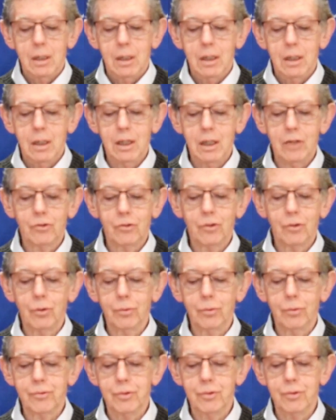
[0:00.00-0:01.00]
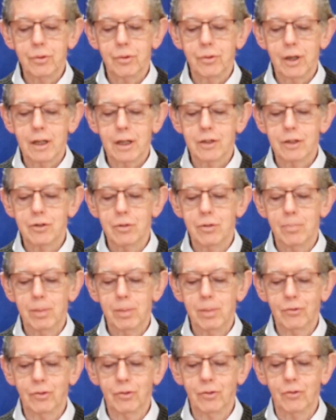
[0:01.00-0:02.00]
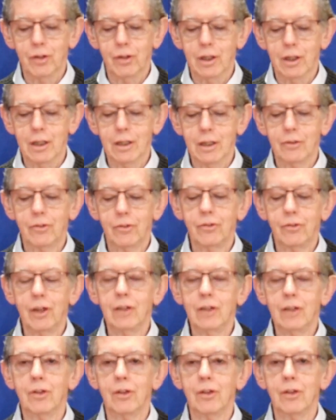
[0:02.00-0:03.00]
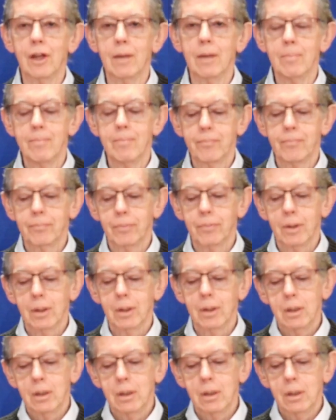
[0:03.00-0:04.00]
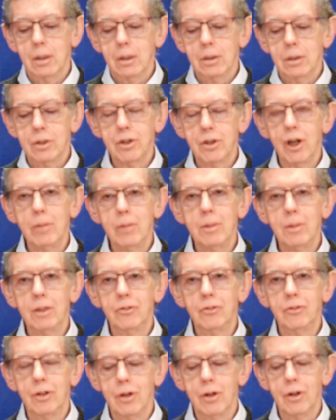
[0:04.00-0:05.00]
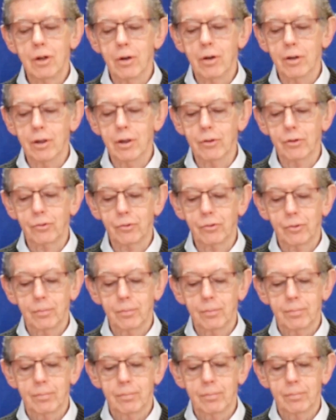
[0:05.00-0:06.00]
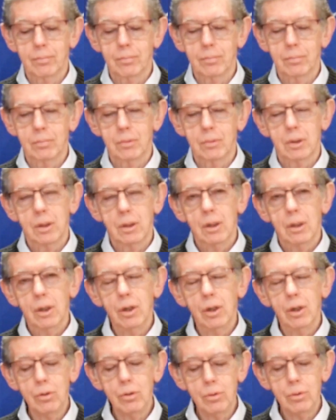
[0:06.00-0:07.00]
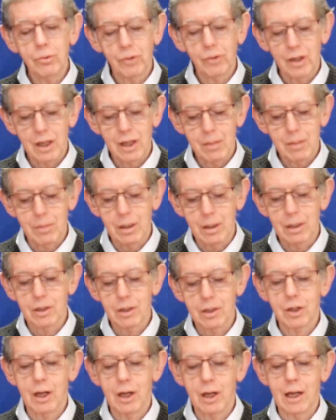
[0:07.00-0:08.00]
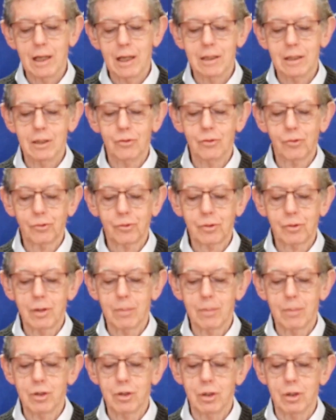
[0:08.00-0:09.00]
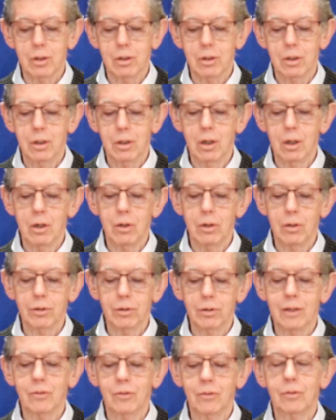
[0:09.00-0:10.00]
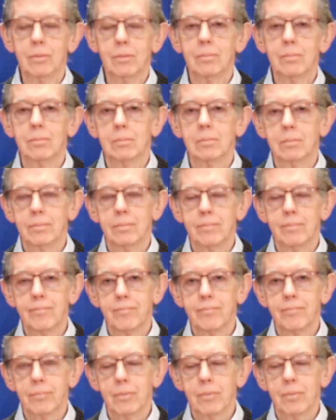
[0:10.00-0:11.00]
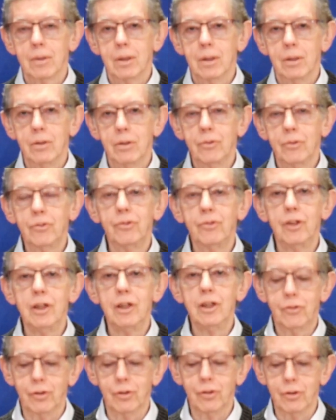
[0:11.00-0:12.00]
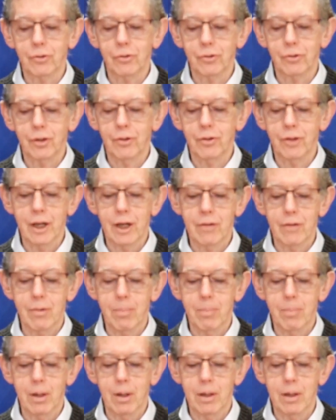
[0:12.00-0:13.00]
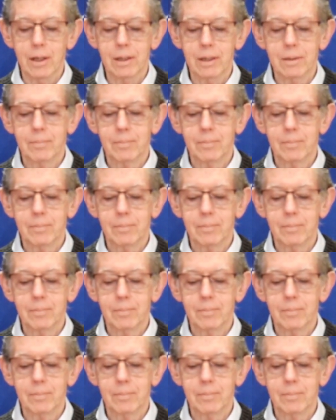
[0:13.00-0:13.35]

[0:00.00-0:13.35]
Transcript: He saw through their duplicity and said to them, "Show me a denarius. Whose image and inscription are on it?" "Caesar's," they replied.